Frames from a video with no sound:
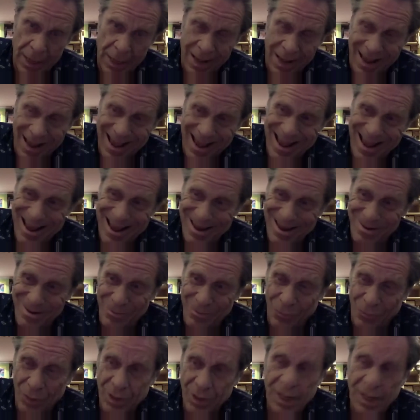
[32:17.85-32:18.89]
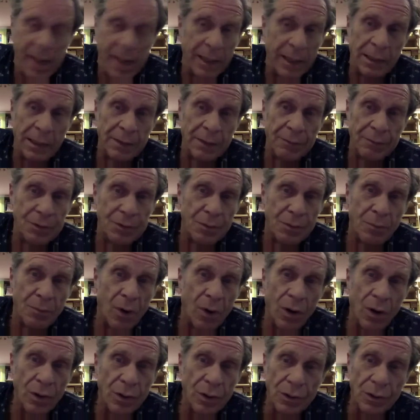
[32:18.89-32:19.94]
And when Hitler or the
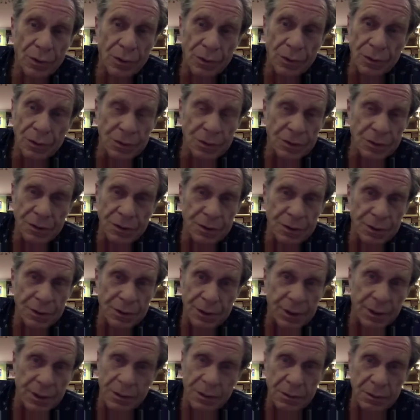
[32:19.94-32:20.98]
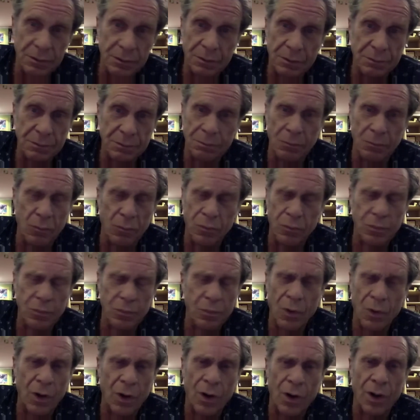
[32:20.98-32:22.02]
Mongols or, you know,
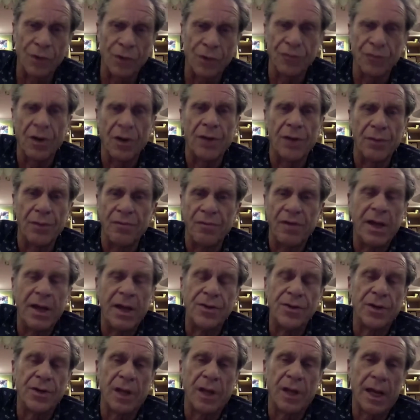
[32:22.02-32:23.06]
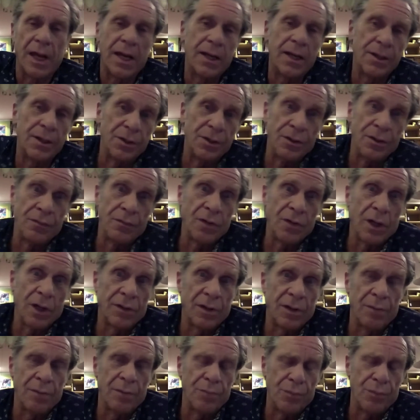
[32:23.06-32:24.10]
are trying to invade your land, you've got
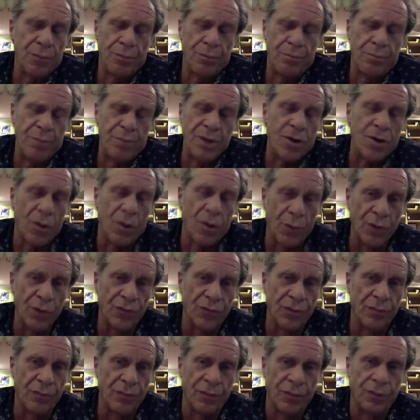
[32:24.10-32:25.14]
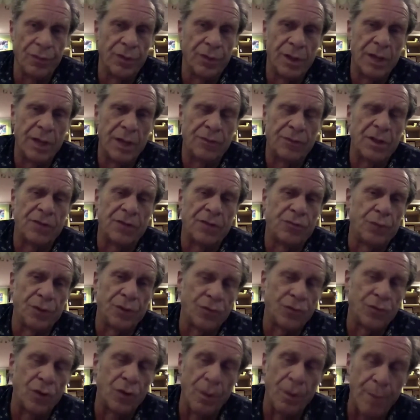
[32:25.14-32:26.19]
to be coercive. That's what
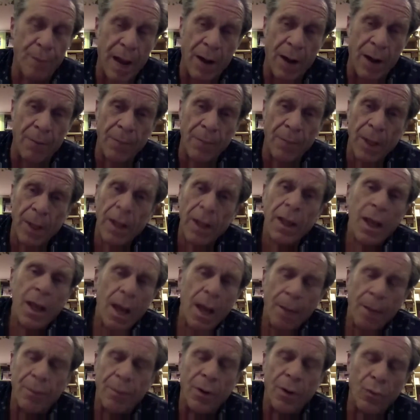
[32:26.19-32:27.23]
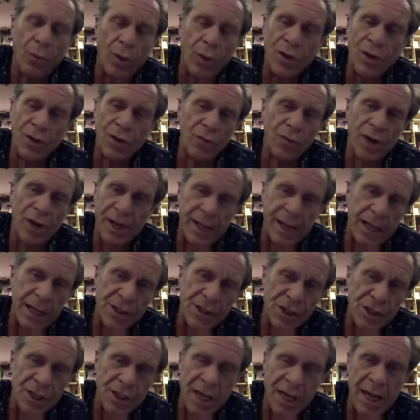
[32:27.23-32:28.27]
it's all about. But when you're running
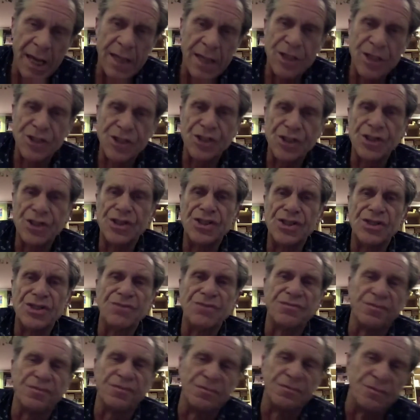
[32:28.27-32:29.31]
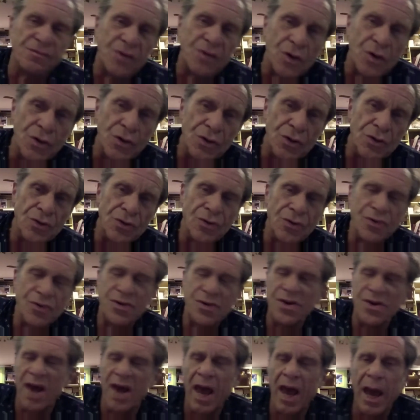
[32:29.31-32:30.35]
education and food
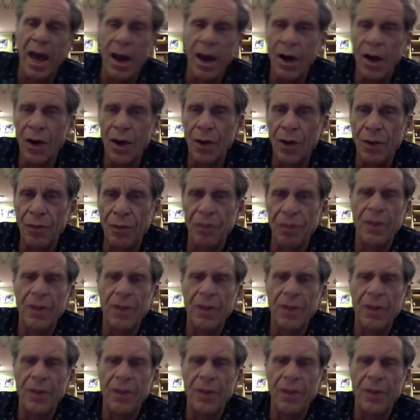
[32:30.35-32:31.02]
and health,